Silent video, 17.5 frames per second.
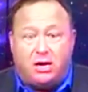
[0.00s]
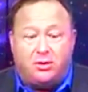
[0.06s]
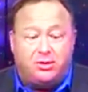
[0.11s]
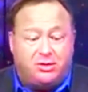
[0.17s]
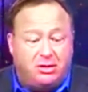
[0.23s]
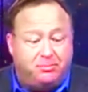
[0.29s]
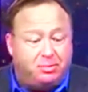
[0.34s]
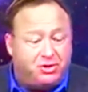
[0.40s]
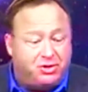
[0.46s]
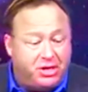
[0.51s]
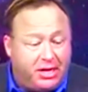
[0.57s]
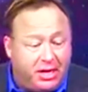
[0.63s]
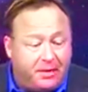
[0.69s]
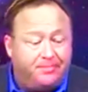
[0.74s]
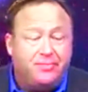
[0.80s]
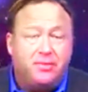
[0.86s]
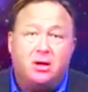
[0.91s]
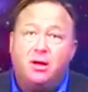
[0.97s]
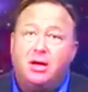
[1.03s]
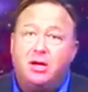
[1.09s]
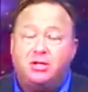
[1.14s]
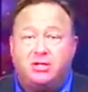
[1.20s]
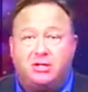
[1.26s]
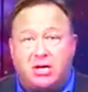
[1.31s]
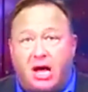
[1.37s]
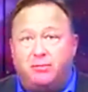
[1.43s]
Dr. Steve PIEZCENIK
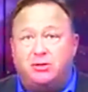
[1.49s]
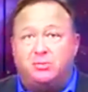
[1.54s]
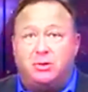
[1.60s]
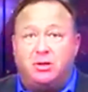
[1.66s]
himself has